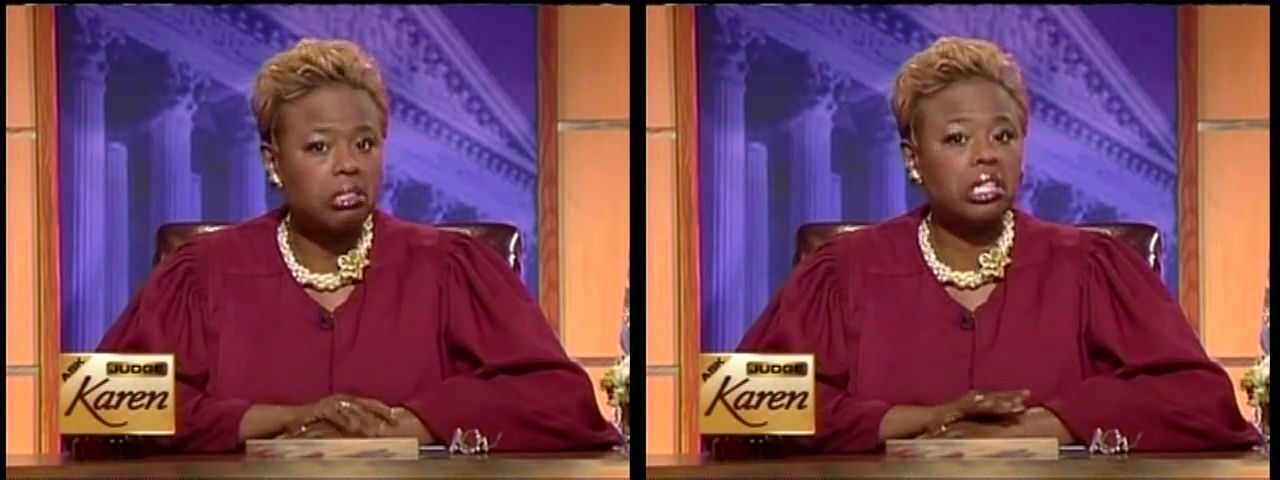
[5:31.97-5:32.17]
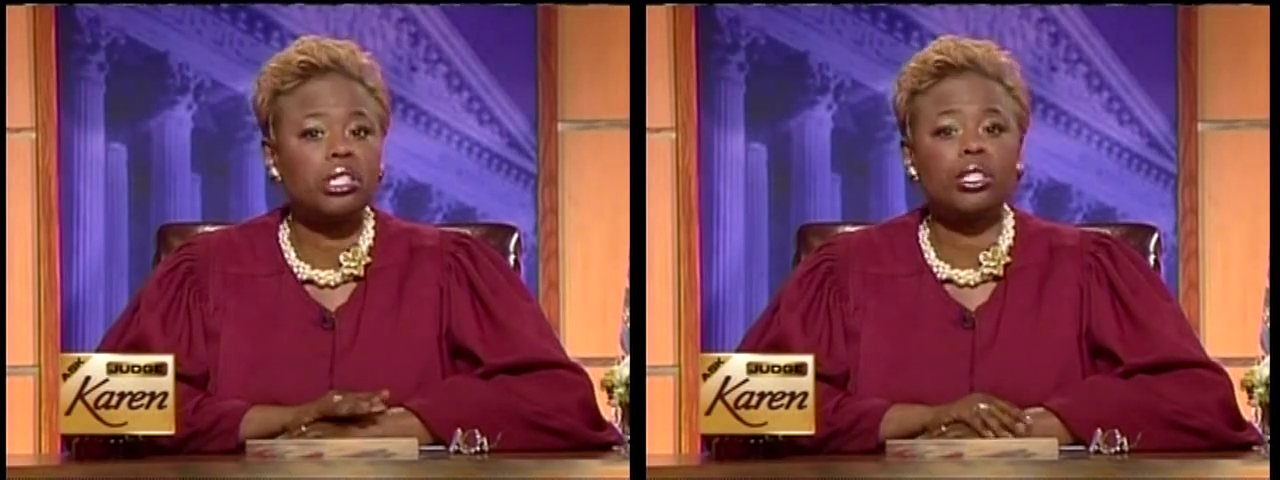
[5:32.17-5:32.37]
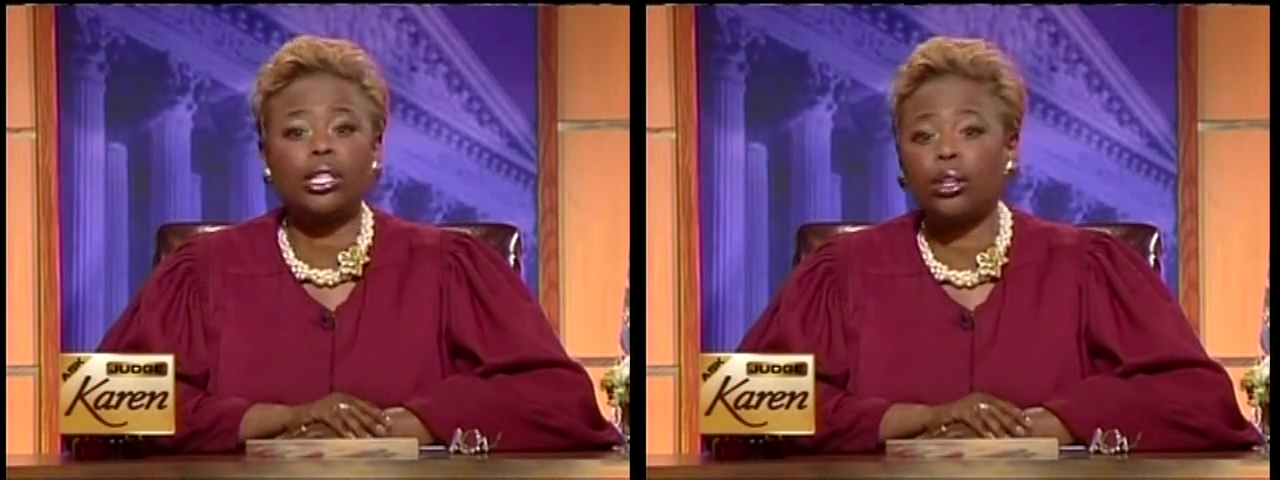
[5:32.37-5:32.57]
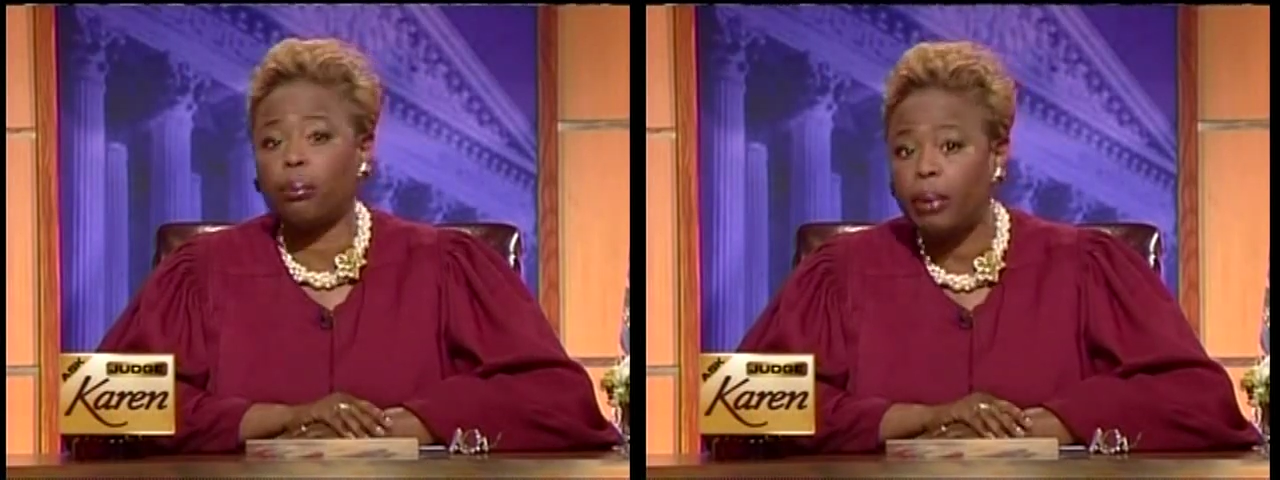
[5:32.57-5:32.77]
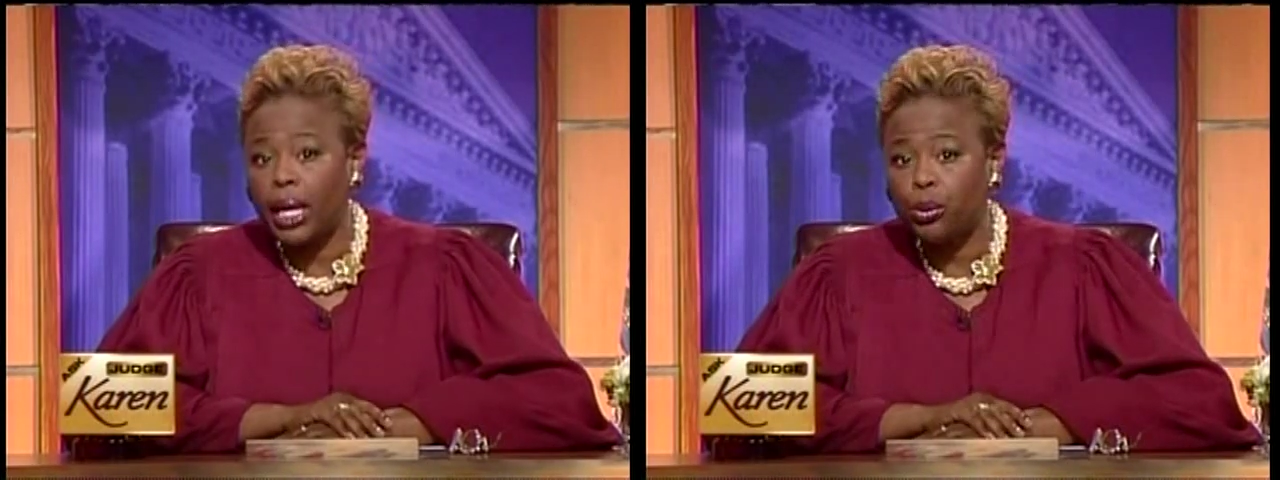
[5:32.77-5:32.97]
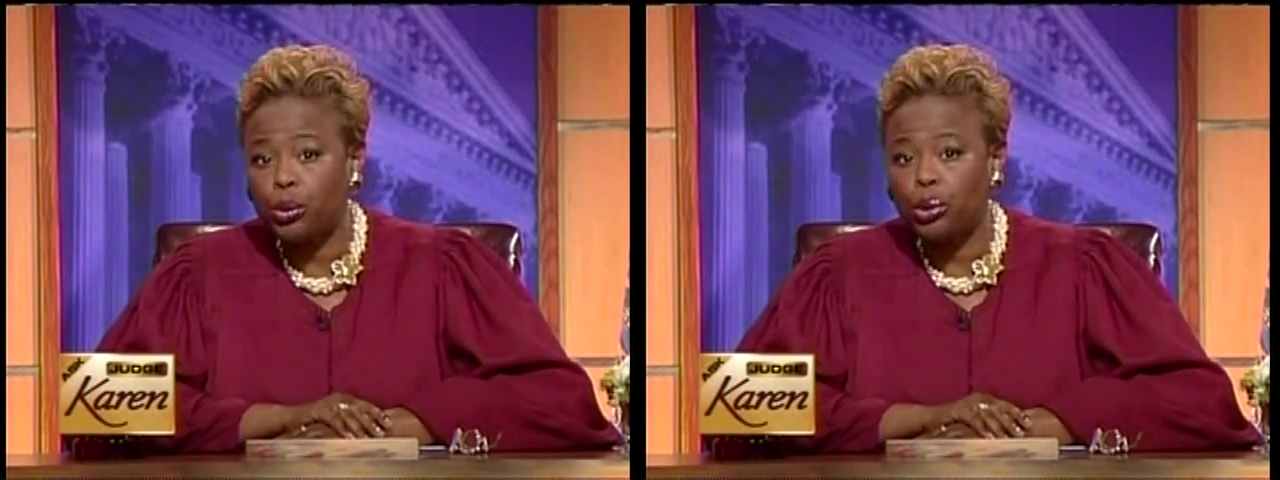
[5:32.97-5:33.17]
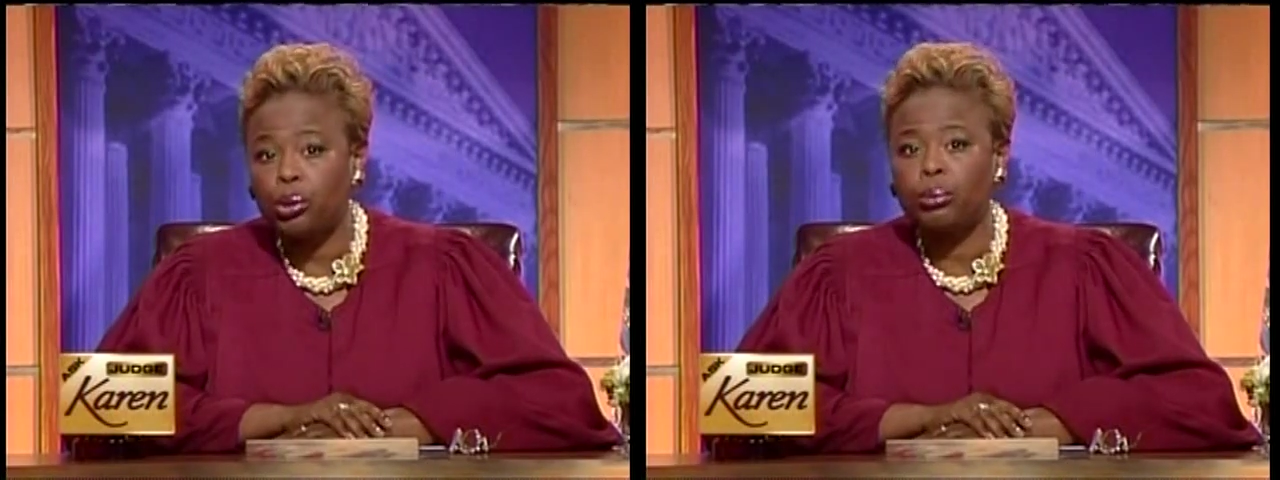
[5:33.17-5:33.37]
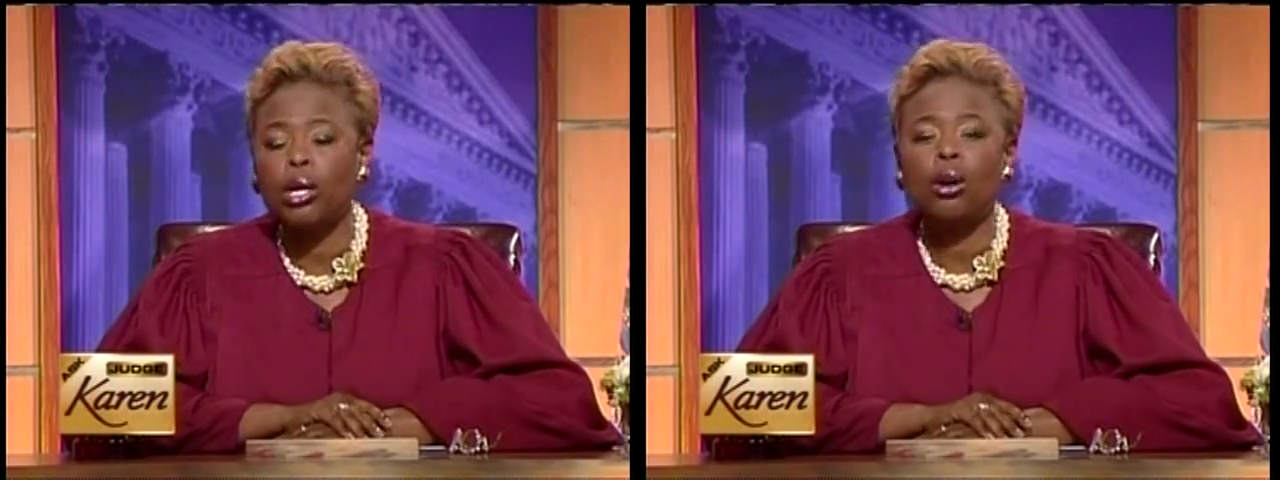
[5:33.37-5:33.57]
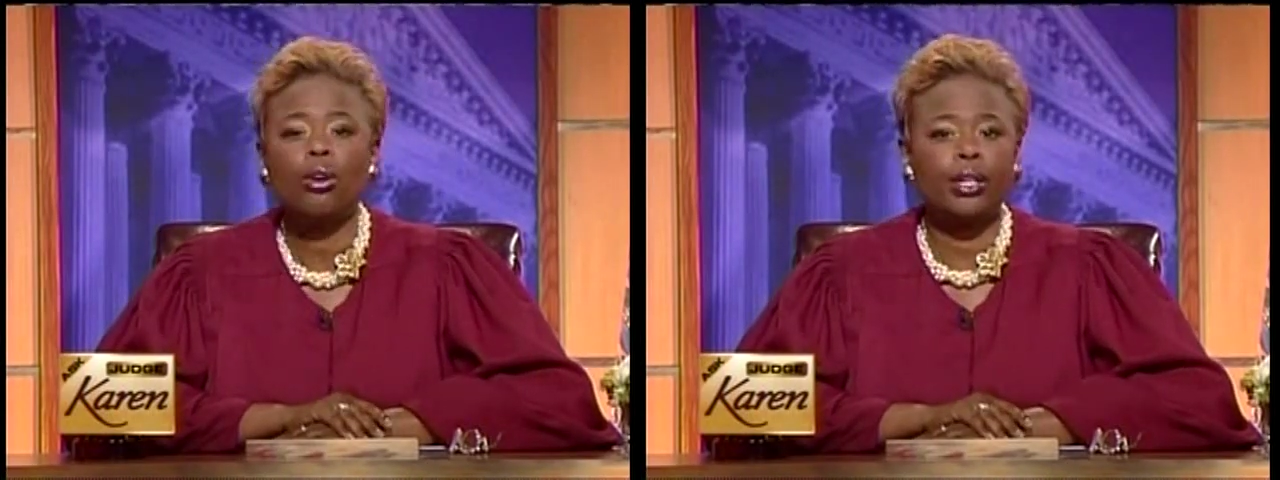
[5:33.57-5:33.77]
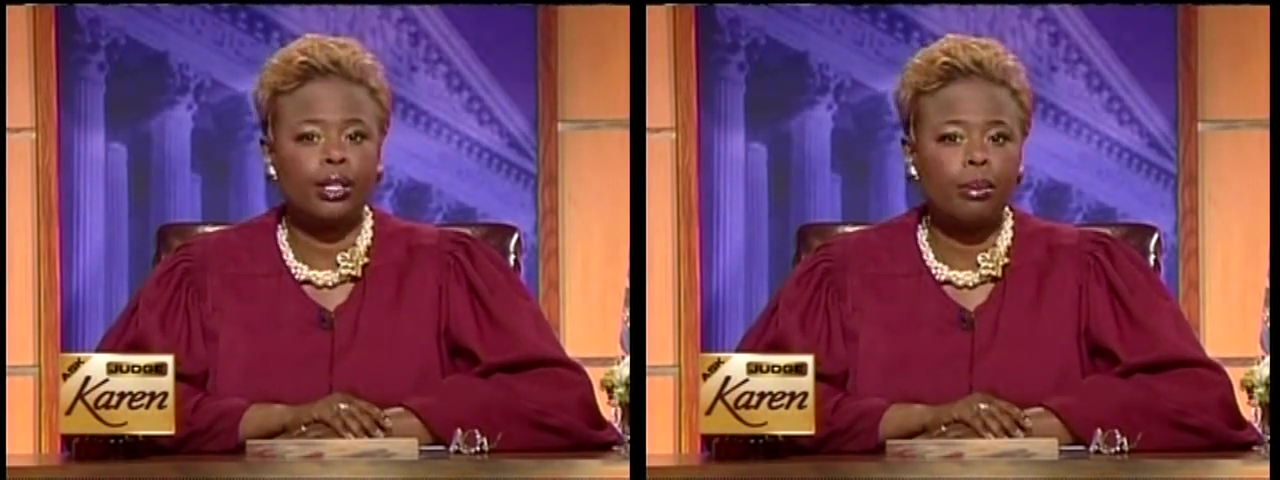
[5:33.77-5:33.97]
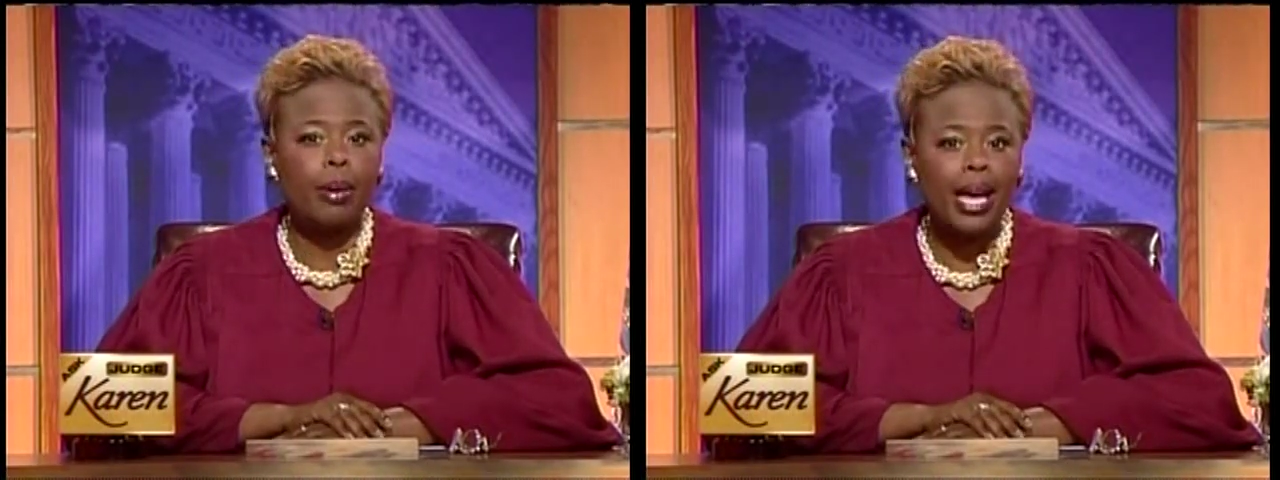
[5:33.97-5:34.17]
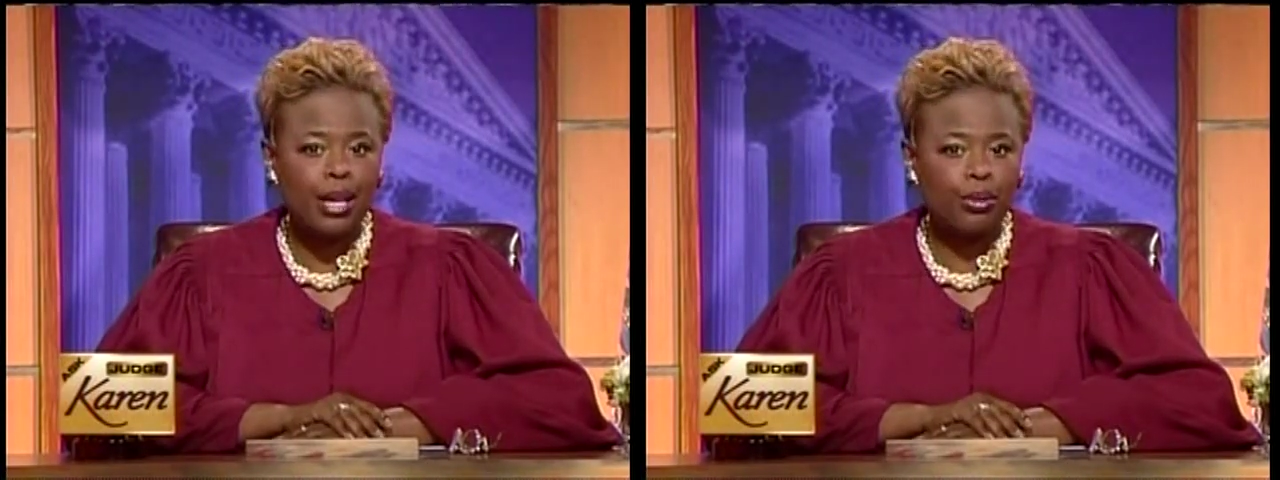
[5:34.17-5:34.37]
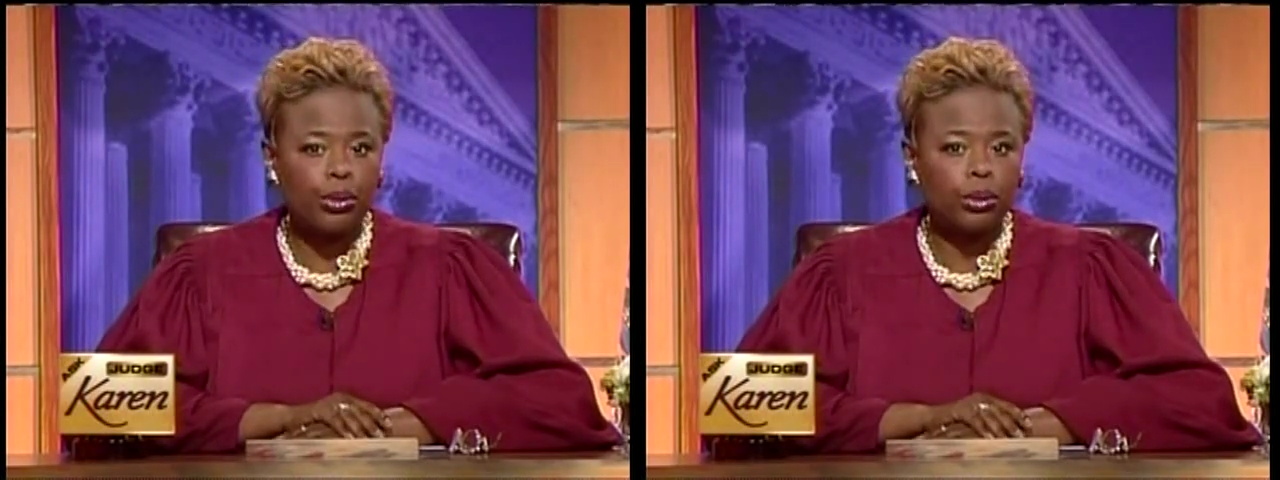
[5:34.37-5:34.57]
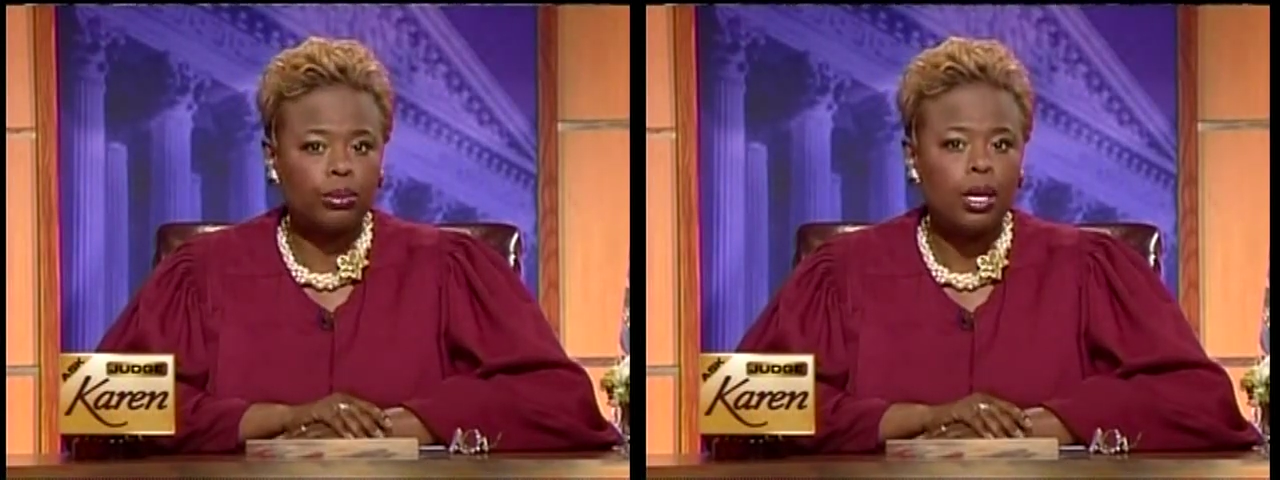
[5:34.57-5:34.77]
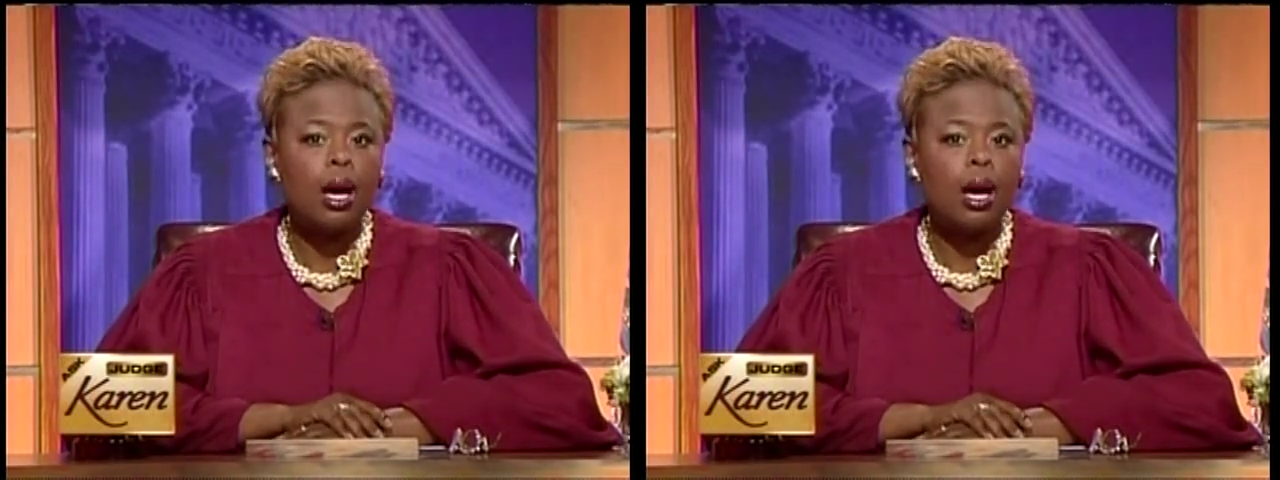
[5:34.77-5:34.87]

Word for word: such as in her bedroom or in her bathroom.